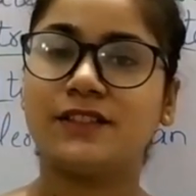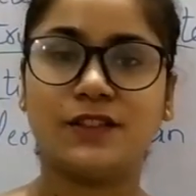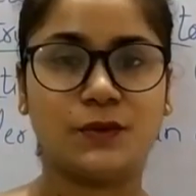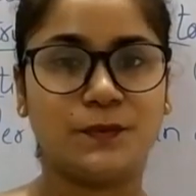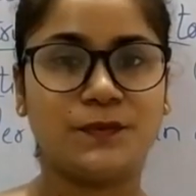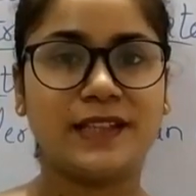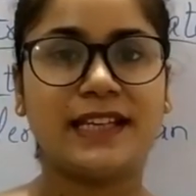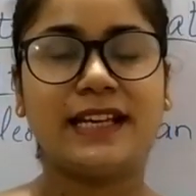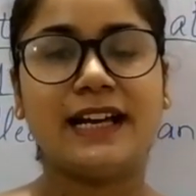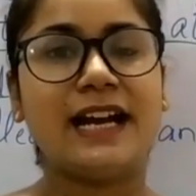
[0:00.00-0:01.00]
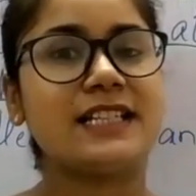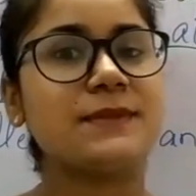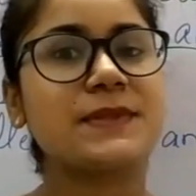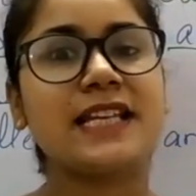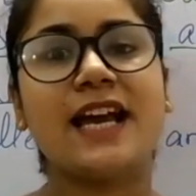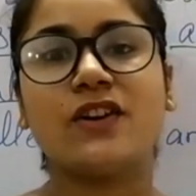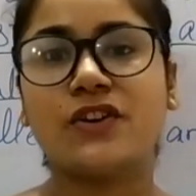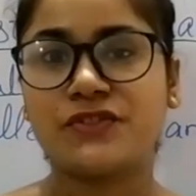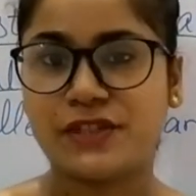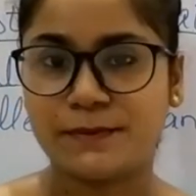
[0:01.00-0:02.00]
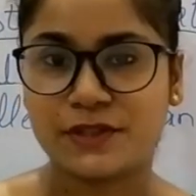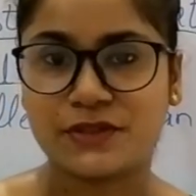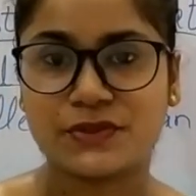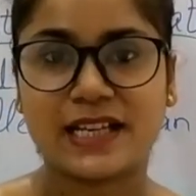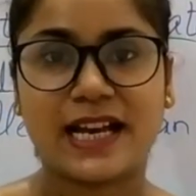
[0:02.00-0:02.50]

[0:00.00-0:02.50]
No. Atoms cannot reproduce.